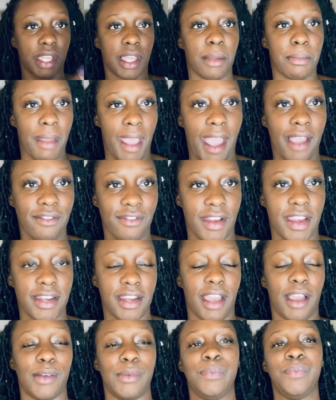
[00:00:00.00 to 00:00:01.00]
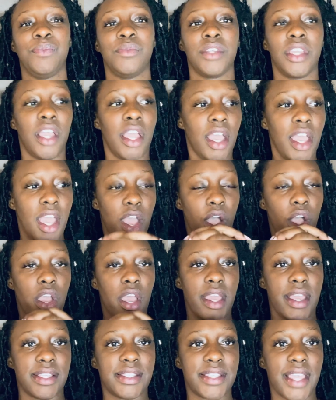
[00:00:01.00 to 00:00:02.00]
it back right now.
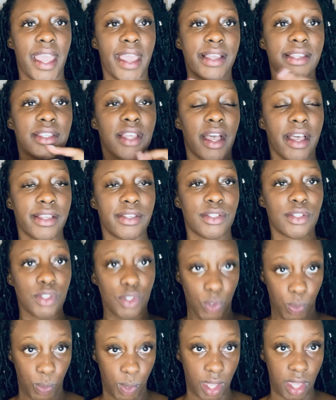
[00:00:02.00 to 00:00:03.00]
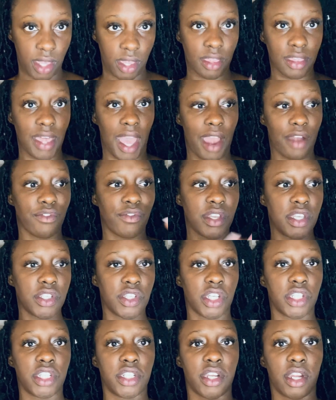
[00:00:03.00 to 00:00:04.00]
It takes us doing that
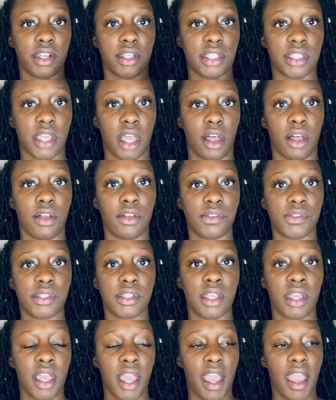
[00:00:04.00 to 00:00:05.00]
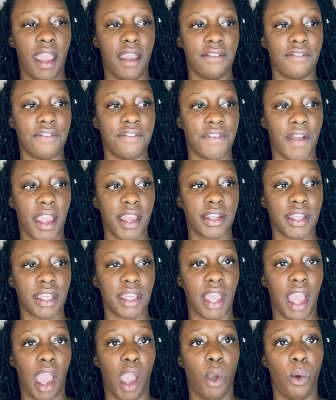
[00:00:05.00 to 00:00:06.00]
research in ourselves and
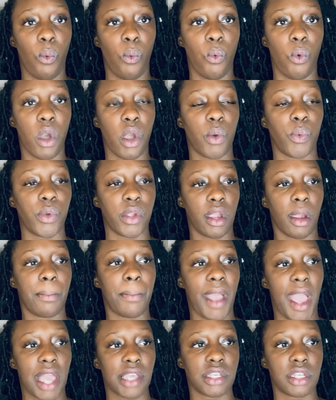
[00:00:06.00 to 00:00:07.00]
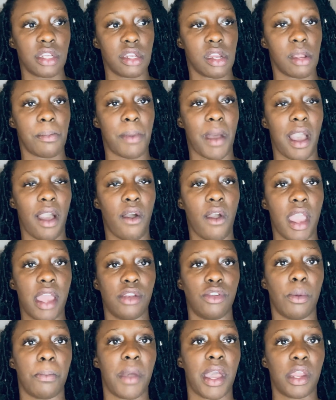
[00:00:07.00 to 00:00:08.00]
finding out what we are passionate about. And
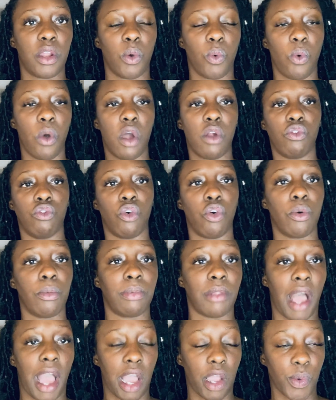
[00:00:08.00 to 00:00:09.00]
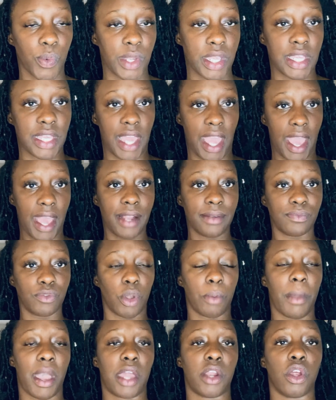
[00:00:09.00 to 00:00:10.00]
no matter what roadblock we get, no
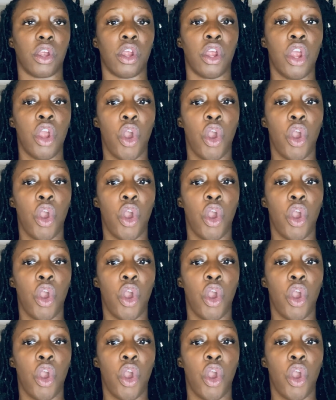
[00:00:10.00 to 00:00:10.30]
matter